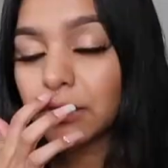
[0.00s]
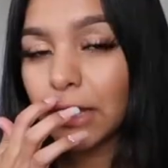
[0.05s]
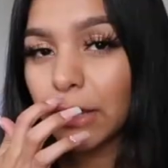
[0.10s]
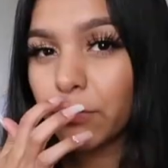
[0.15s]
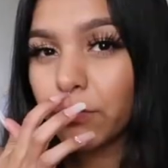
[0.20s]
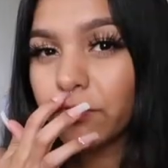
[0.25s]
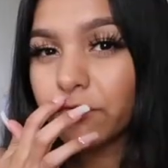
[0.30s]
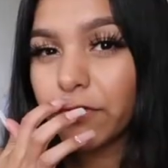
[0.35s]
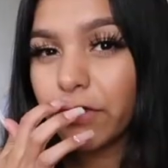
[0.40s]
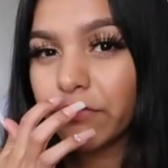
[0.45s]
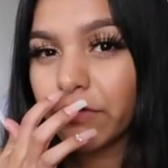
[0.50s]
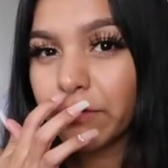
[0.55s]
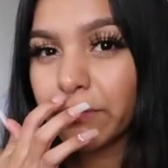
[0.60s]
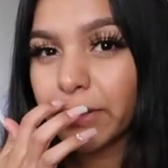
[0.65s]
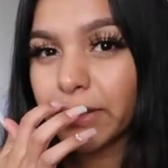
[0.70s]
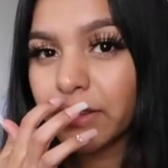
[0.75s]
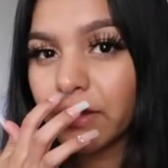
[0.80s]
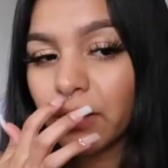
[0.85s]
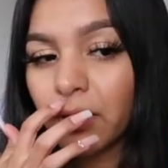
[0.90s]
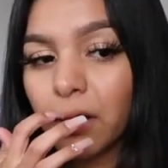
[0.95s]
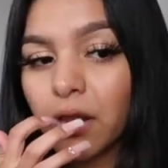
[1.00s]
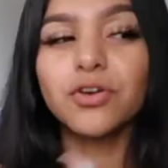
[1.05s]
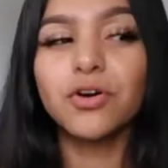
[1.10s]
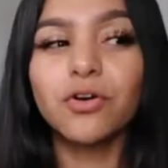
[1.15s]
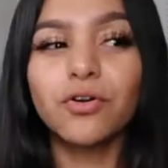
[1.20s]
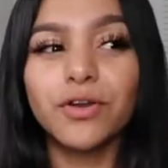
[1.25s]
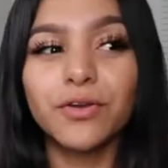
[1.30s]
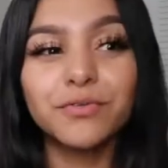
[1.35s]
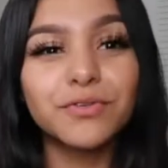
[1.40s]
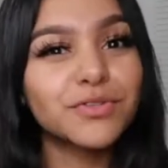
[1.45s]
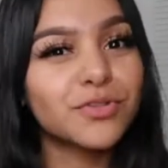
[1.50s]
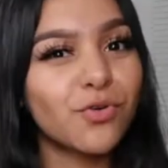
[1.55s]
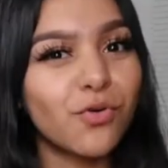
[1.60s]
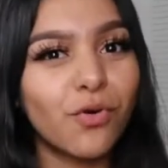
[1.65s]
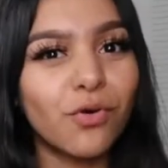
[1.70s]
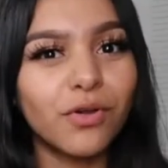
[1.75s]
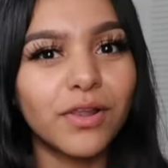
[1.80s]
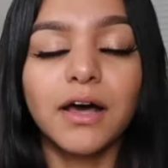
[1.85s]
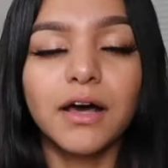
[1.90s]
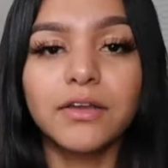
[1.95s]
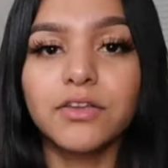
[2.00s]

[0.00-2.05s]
Like we've never been there, so it was cool.